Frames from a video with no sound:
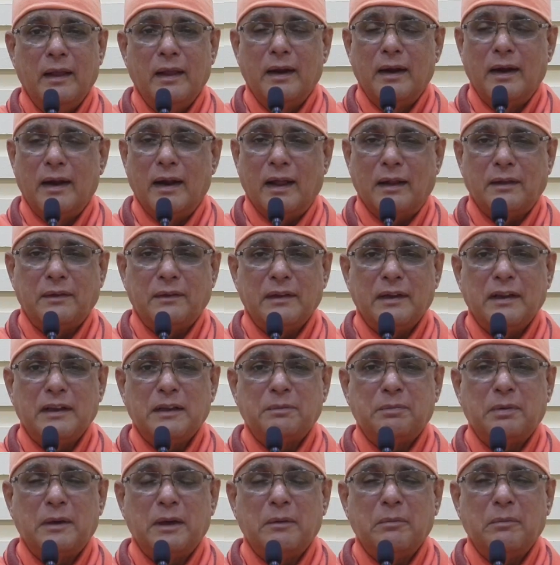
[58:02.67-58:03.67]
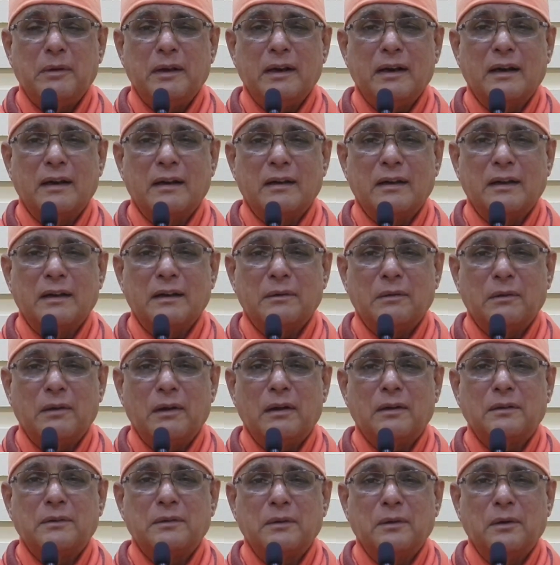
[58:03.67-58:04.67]
Nothing is permanent. This will
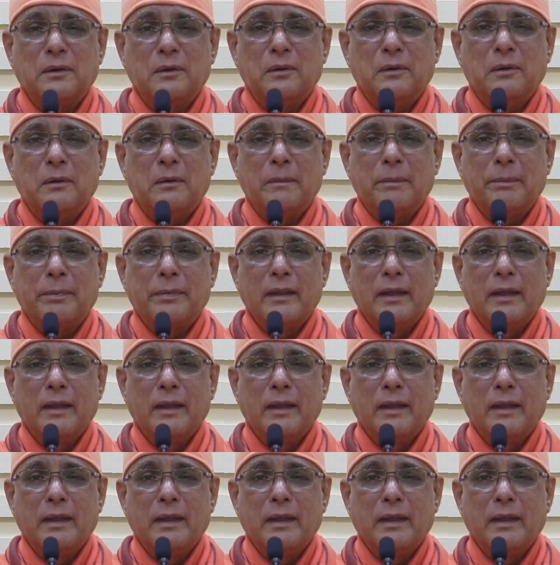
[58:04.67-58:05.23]
also go.